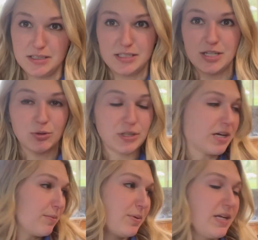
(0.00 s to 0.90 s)
this is the only
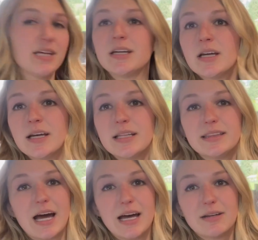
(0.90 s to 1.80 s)
company
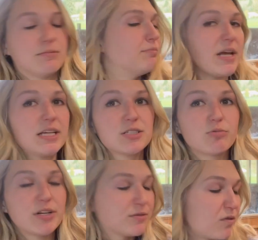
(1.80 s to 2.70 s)
that makes
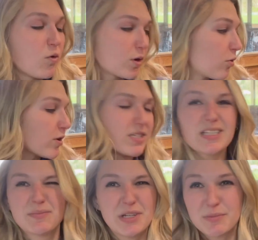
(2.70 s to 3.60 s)
one for
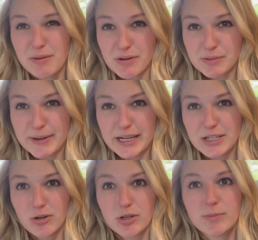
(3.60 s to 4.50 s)
horses. I mean, you might be able to buy a
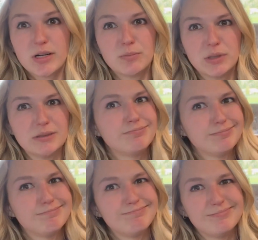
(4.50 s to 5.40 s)
yoga ball, but
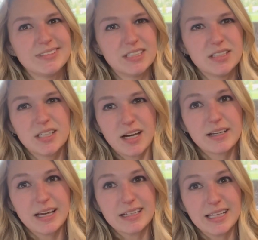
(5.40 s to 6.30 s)
good luck
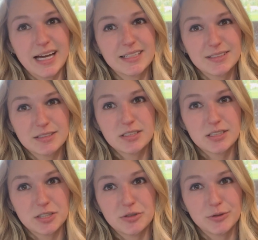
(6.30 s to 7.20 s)
getting that
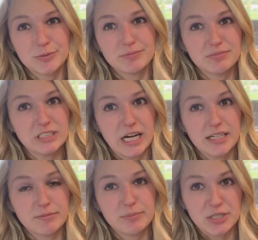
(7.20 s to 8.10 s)
to
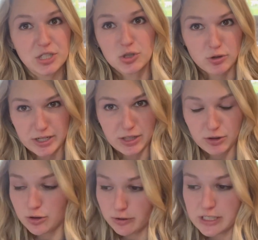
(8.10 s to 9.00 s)
not be destroyed in
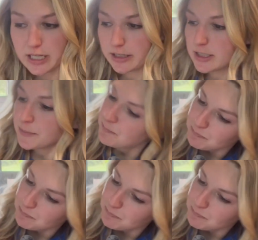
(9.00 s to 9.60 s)
30 seconds.